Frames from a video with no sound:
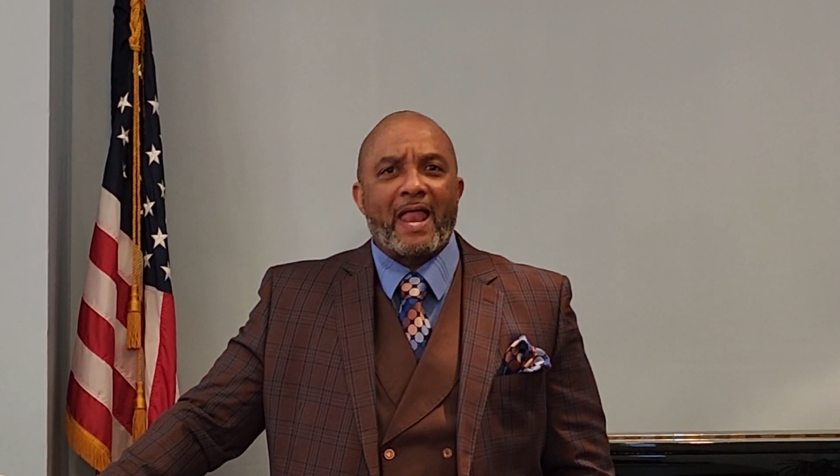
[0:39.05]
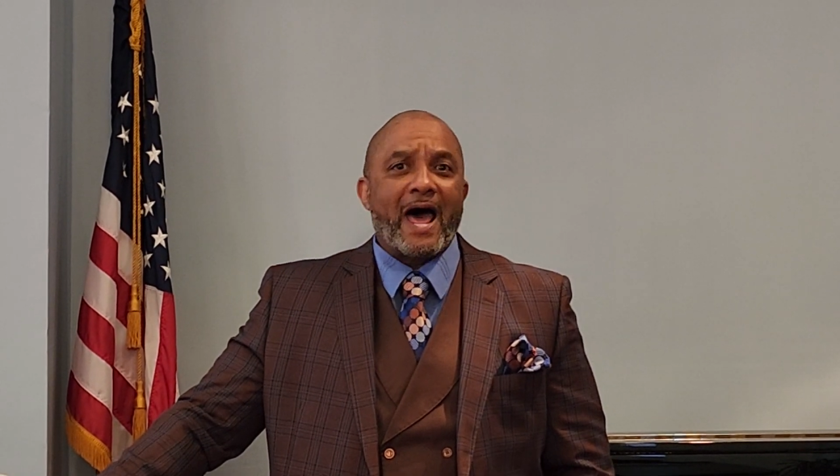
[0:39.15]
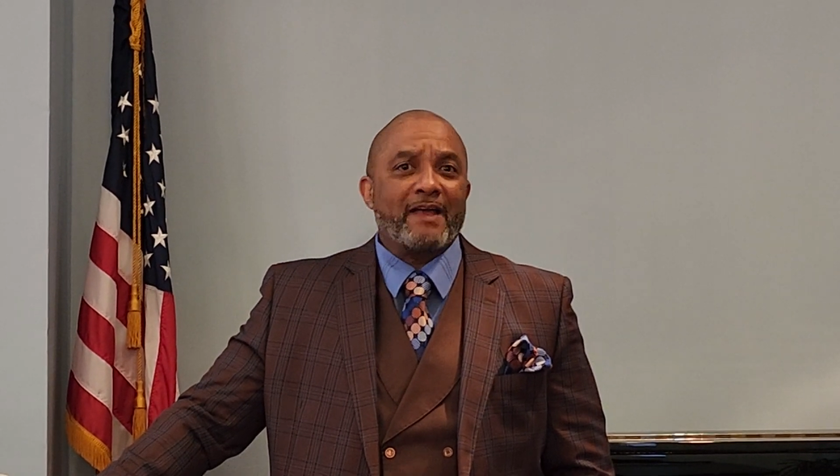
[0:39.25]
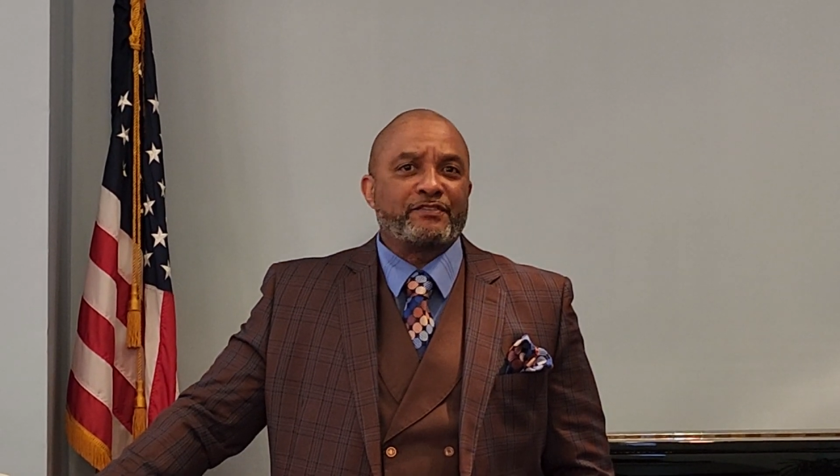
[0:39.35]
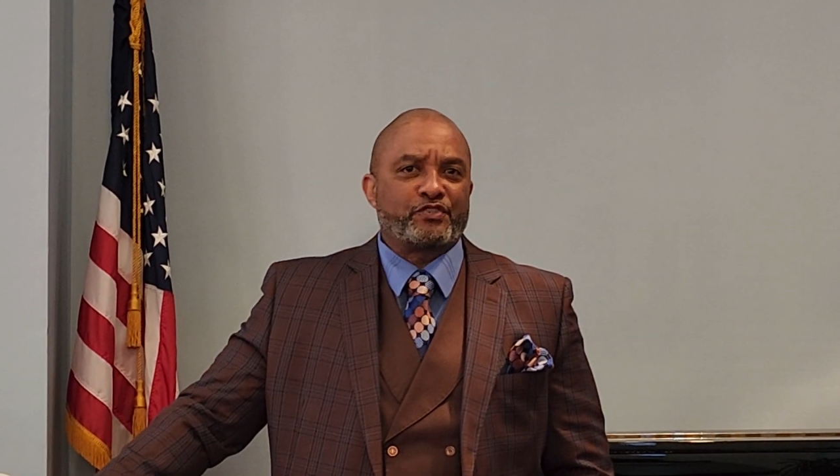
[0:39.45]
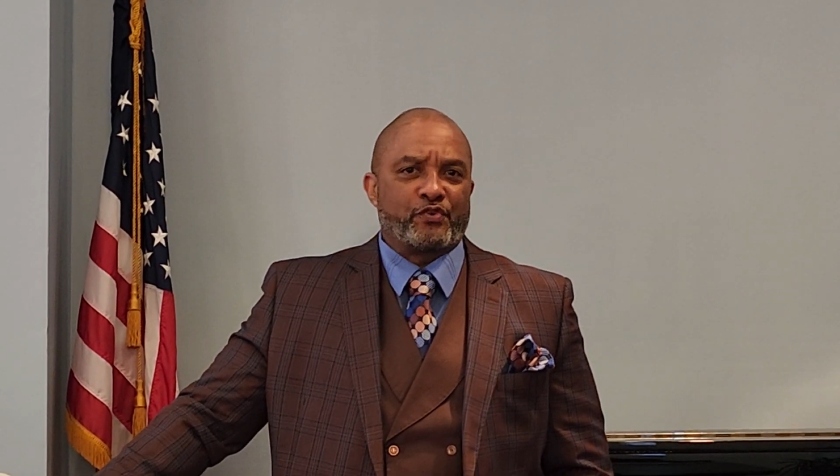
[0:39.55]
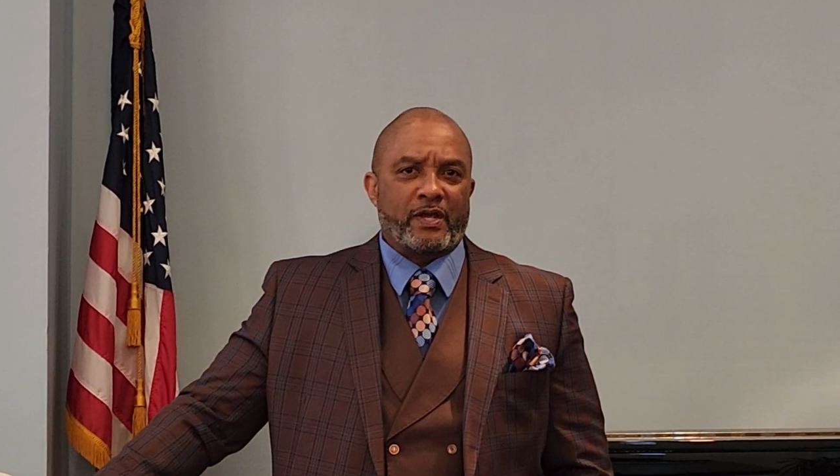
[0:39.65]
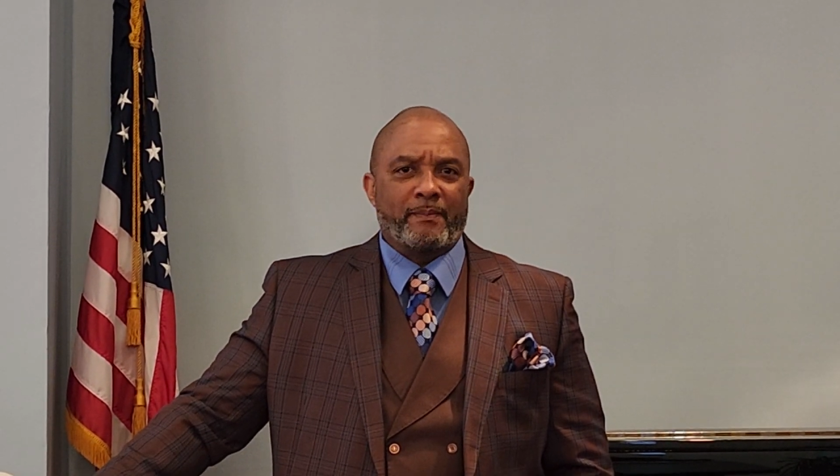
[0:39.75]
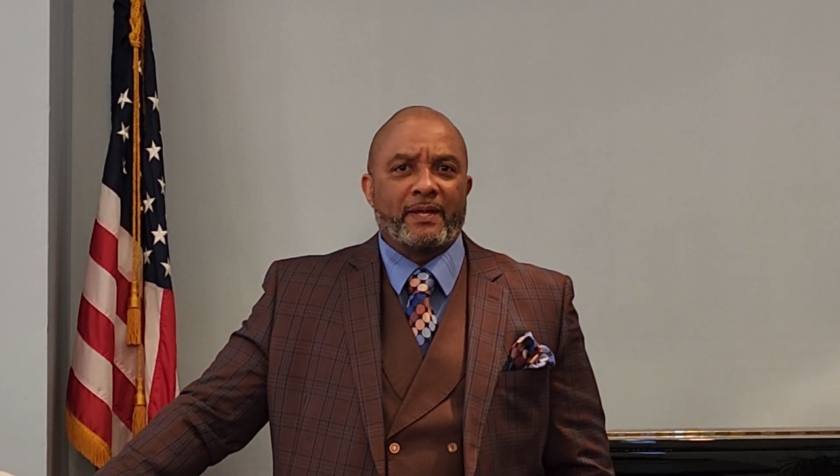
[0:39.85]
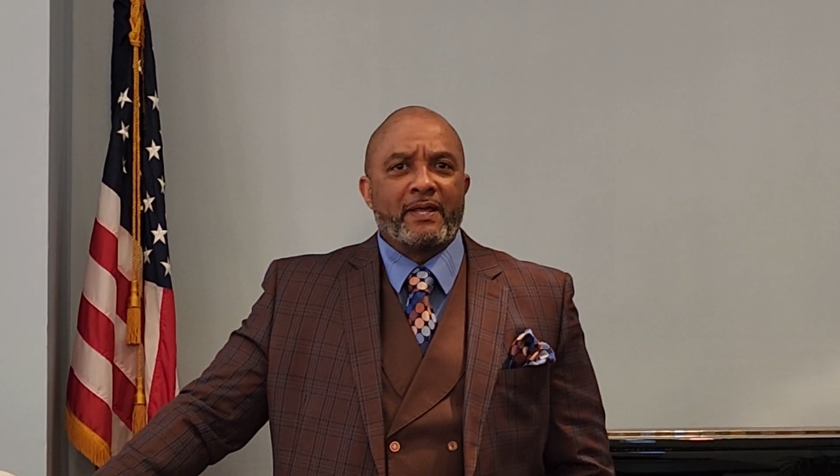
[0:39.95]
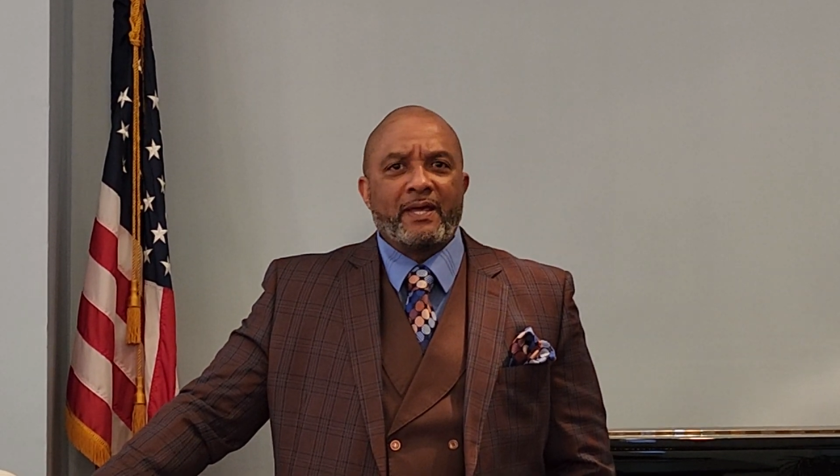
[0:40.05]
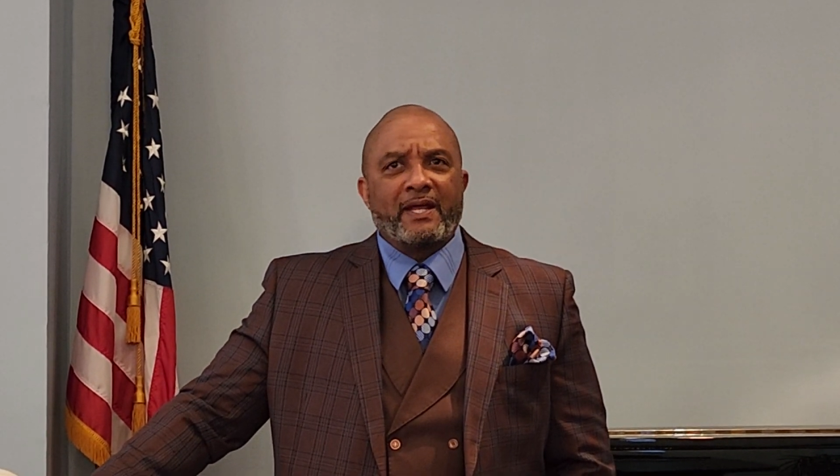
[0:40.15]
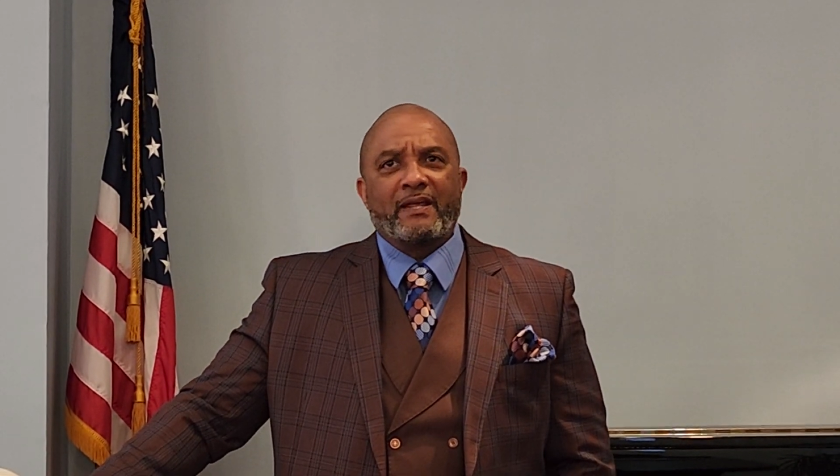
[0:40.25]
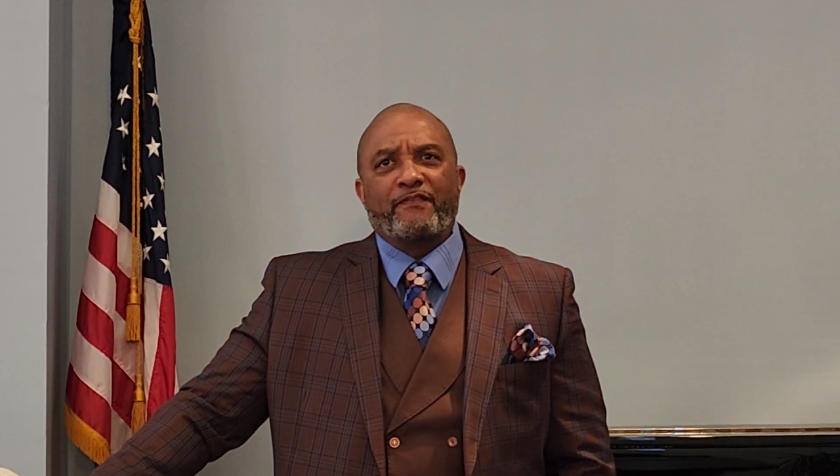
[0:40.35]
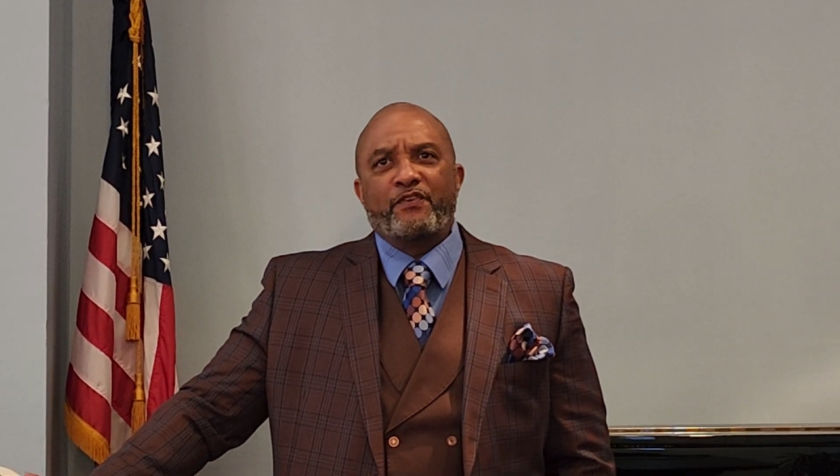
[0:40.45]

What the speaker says: live stream. And if